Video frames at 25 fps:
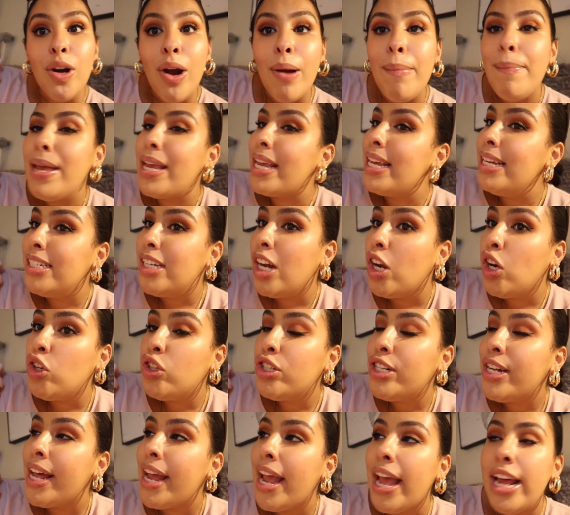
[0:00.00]
I'm making dinner
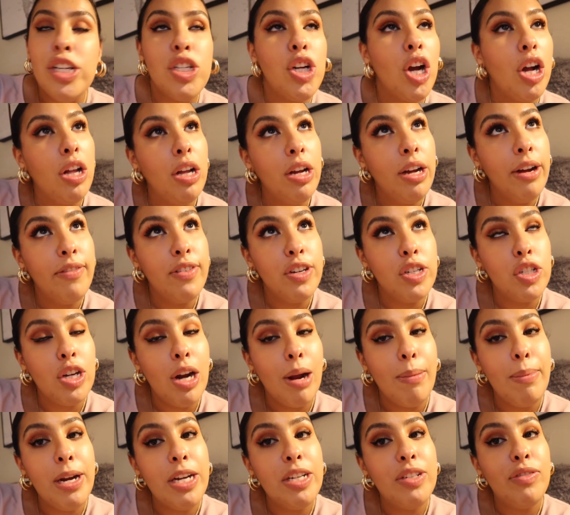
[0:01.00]
tonight and chocolate-covered
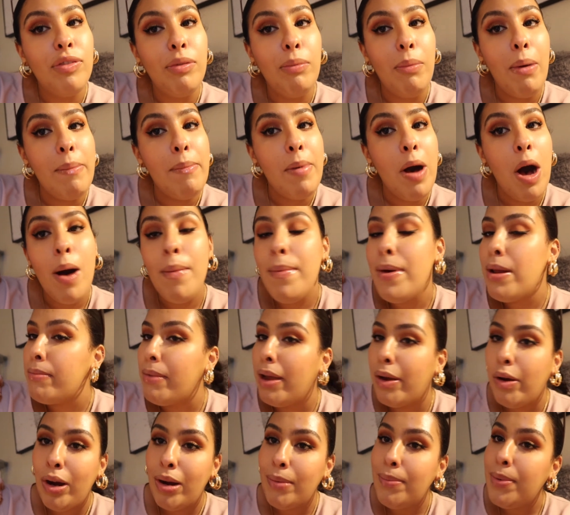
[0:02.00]
strawberries for my mom and
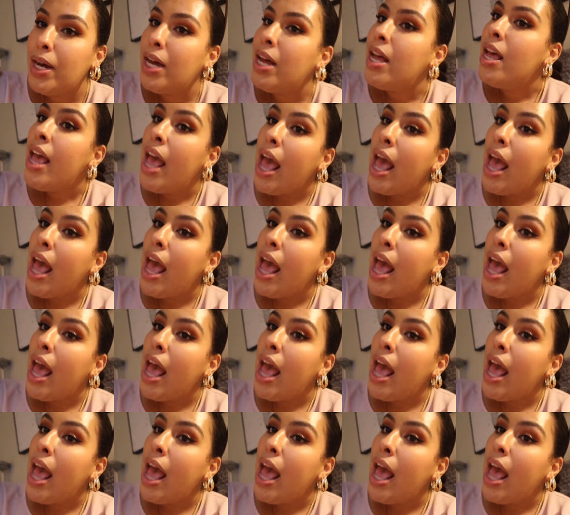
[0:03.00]
my grandma,